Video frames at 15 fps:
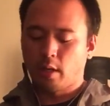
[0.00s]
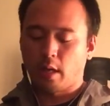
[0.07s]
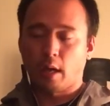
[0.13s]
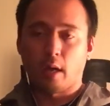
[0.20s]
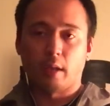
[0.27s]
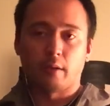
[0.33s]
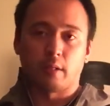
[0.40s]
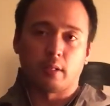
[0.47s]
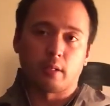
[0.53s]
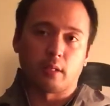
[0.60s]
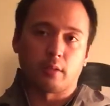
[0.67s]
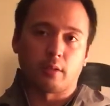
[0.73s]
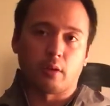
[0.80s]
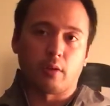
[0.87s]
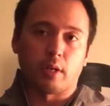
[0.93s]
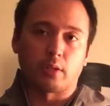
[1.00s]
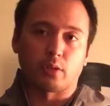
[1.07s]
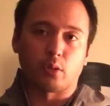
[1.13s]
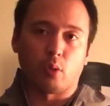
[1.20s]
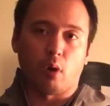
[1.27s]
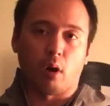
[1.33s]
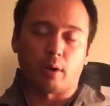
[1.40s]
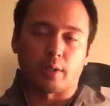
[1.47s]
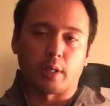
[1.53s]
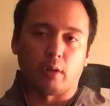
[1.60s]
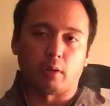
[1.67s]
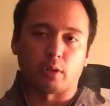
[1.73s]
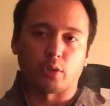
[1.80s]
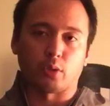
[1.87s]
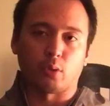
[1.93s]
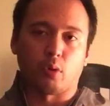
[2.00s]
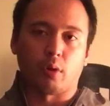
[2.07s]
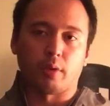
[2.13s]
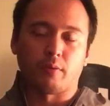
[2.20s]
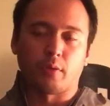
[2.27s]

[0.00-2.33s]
And there is no Arcteryx store,